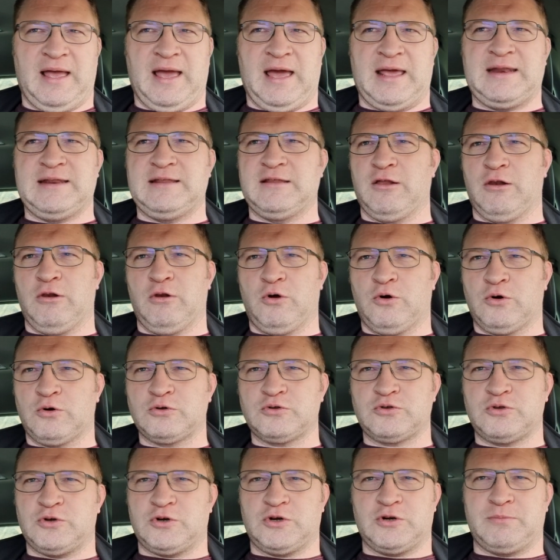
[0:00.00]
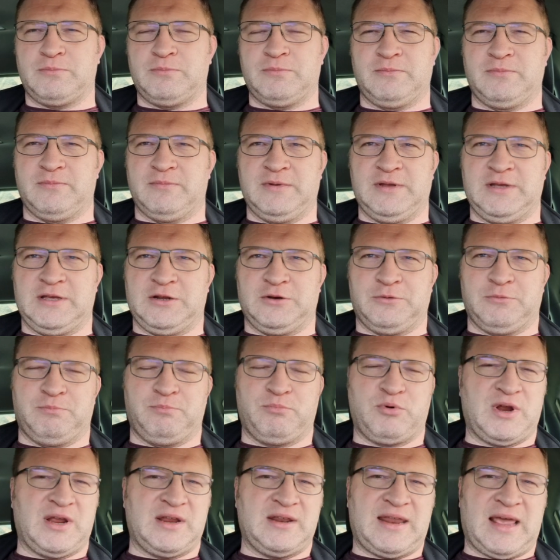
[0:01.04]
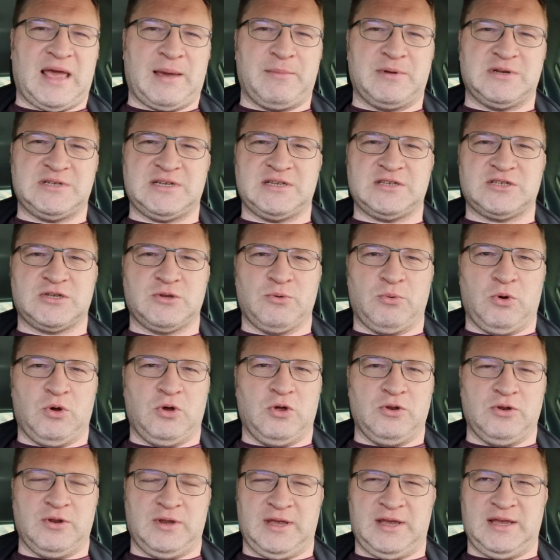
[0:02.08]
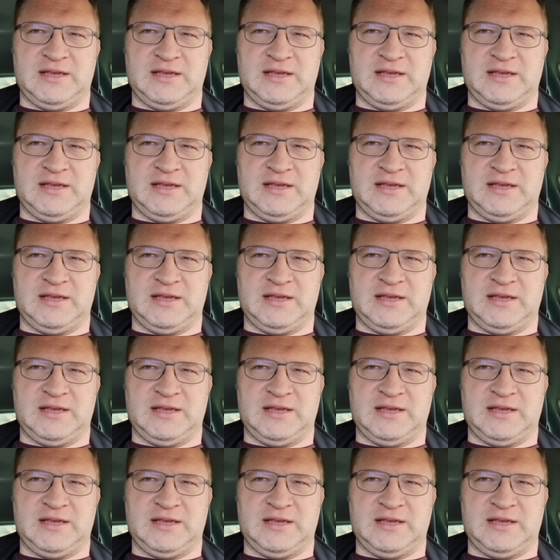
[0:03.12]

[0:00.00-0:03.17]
and in the long term, brain damage and so on